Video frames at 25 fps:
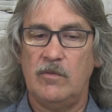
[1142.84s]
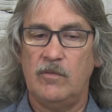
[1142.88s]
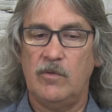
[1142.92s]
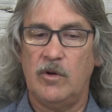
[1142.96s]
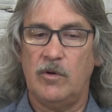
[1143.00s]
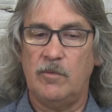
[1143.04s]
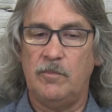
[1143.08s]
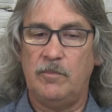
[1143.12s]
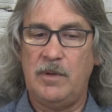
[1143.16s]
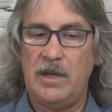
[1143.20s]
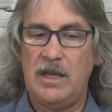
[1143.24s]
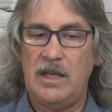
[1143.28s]

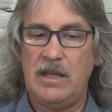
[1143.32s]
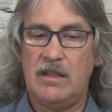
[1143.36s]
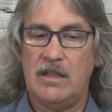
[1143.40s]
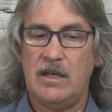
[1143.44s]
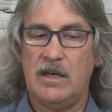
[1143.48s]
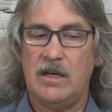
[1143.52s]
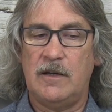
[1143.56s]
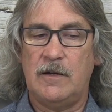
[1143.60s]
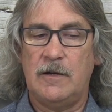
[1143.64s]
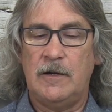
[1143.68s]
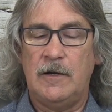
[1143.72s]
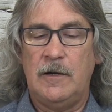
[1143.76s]
be
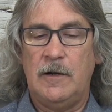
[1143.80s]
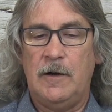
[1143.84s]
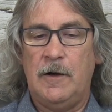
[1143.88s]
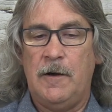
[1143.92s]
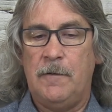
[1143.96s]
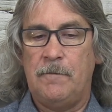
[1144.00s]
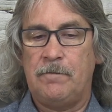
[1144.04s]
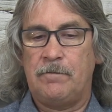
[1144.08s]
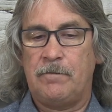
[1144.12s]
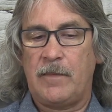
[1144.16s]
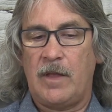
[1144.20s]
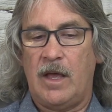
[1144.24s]
the
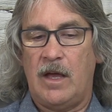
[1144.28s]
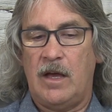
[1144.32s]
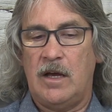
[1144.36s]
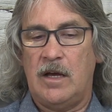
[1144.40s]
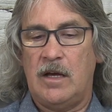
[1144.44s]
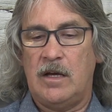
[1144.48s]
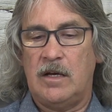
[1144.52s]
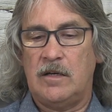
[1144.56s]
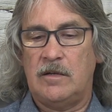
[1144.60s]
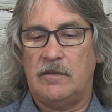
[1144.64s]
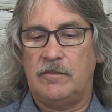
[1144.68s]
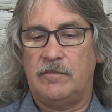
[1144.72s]

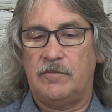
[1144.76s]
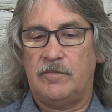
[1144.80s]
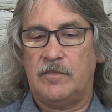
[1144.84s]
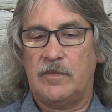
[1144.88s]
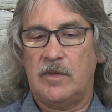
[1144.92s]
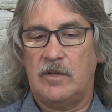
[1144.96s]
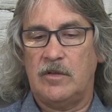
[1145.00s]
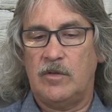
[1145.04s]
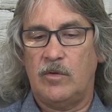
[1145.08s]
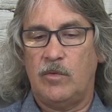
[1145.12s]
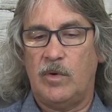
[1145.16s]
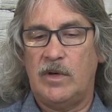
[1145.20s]

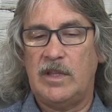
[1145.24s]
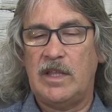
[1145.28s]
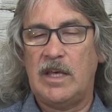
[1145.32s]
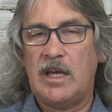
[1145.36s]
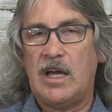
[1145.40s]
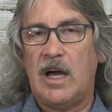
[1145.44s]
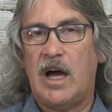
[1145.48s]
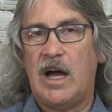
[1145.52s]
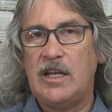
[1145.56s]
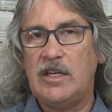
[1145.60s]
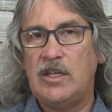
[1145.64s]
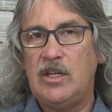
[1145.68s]
one that
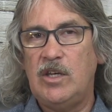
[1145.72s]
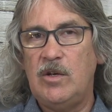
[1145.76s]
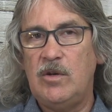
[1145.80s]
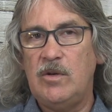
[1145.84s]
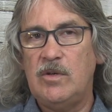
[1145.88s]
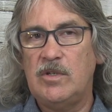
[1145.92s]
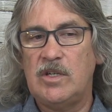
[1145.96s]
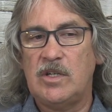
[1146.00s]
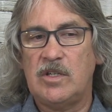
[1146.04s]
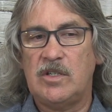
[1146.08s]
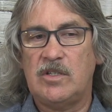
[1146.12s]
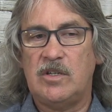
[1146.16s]
God
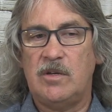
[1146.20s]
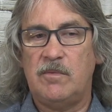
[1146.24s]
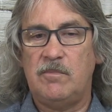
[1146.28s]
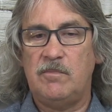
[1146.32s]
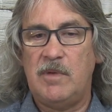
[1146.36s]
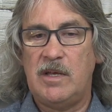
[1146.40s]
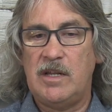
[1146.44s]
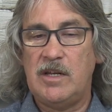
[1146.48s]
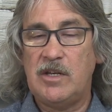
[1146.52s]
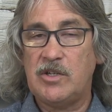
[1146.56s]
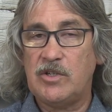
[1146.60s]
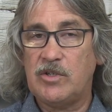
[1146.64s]
uses to
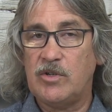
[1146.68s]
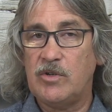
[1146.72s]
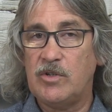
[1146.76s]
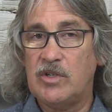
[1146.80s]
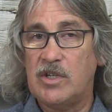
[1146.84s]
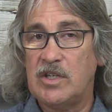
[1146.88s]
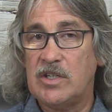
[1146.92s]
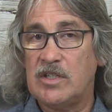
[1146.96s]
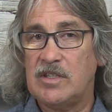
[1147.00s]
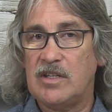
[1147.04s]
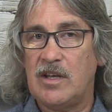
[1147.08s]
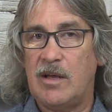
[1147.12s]
minister
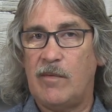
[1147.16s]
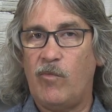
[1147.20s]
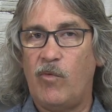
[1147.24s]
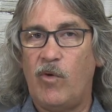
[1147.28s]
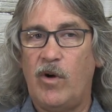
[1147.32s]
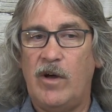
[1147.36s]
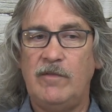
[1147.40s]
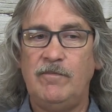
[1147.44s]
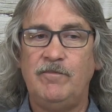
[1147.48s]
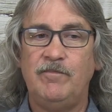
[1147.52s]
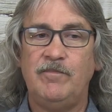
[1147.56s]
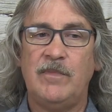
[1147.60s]
to
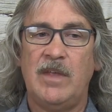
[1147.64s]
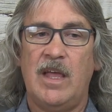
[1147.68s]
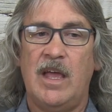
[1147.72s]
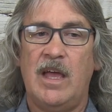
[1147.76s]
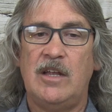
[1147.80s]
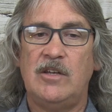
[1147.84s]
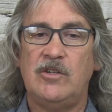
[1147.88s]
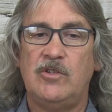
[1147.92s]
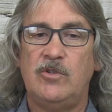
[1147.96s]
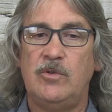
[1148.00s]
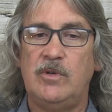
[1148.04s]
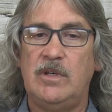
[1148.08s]
someone
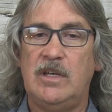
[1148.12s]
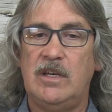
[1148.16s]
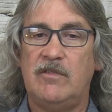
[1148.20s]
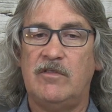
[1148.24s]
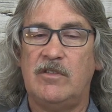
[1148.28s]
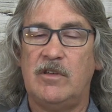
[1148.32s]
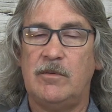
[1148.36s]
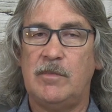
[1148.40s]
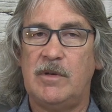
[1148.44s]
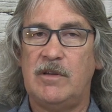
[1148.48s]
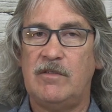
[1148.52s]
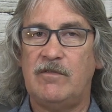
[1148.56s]
and to give
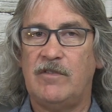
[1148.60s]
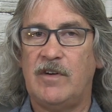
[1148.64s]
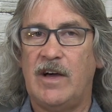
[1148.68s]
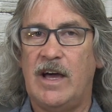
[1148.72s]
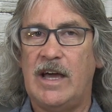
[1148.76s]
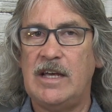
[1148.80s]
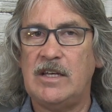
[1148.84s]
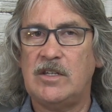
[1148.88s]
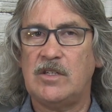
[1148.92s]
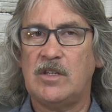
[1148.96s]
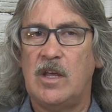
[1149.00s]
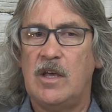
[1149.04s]
them
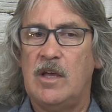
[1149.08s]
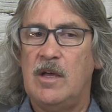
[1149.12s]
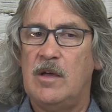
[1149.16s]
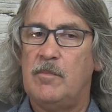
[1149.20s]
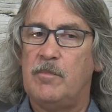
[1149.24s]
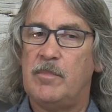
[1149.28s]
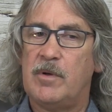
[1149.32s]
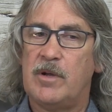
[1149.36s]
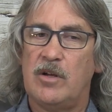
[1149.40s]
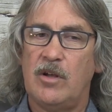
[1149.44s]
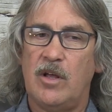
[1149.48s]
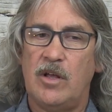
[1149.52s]
advice,
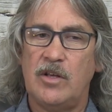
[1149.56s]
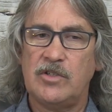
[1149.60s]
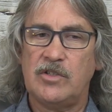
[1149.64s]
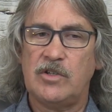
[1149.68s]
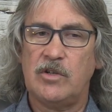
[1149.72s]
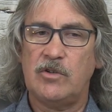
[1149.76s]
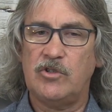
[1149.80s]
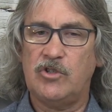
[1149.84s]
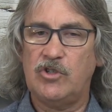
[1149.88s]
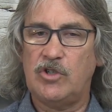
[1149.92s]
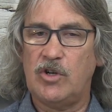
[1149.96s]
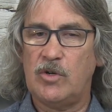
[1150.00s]
but it
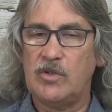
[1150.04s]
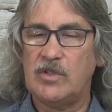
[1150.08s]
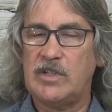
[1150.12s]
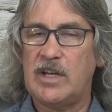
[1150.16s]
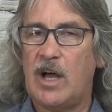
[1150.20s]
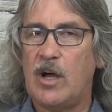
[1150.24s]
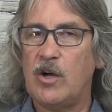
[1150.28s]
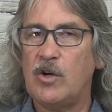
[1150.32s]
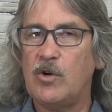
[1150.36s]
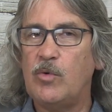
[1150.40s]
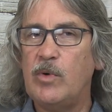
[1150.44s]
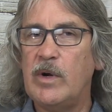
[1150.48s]
also shows
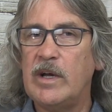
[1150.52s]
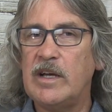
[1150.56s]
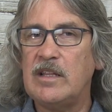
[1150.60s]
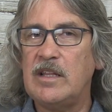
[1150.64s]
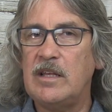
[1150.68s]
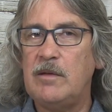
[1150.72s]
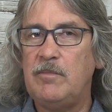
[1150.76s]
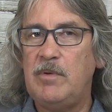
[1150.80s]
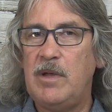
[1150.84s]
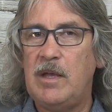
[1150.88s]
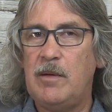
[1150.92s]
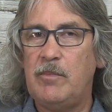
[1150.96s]
how
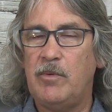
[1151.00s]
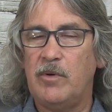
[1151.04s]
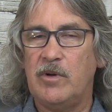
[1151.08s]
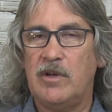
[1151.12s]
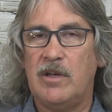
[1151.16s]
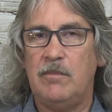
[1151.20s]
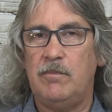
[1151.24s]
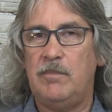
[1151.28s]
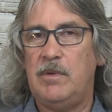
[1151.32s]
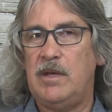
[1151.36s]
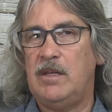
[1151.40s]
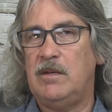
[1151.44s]
quickly people
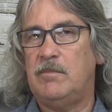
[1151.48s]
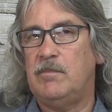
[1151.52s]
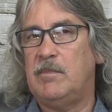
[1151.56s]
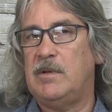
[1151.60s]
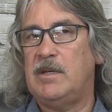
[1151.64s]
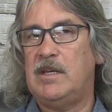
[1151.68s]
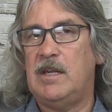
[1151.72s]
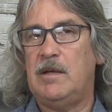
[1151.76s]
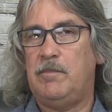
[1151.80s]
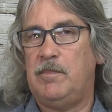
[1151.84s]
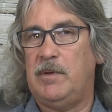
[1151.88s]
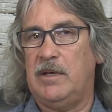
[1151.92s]
can be
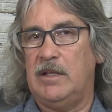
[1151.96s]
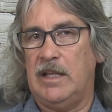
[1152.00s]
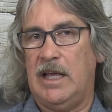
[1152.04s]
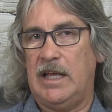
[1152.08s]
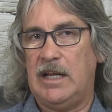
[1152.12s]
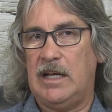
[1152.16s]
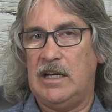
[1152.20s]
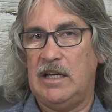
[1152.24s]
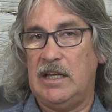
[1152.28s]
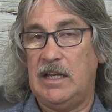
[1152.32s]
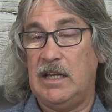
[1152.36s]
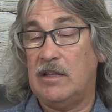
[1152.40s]

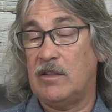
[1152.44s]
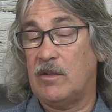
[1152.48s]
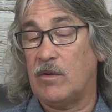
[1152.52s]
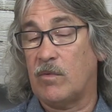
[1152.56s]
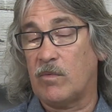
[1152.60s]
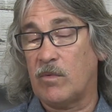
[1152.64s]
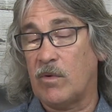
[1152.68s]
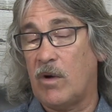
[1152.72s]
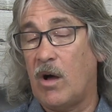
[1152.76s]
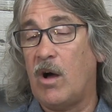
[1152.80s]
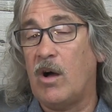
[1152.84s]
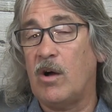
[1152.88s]
manipulated in the
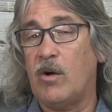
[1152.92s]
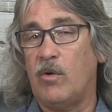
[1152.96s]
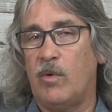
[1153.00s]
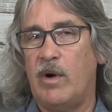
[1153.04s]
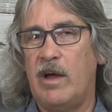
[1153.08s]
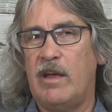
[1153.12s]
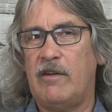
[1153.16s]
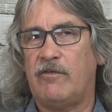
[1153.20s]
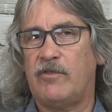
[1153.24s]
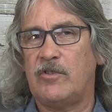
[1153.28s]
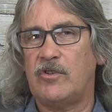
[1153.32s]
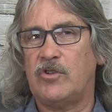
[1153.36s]
wrong
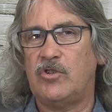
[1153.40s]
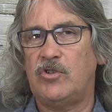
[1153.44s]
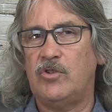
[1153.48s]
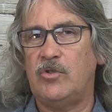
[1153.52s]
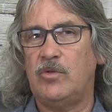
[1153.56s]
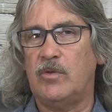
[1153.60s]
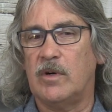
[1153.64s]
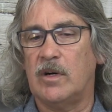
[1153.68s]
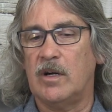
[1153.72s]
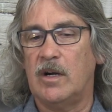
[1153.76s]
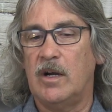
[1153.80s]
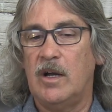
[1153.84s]
way, for
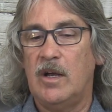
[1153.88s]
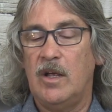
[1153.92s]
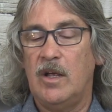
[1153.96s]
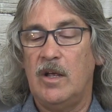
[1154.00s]
sure.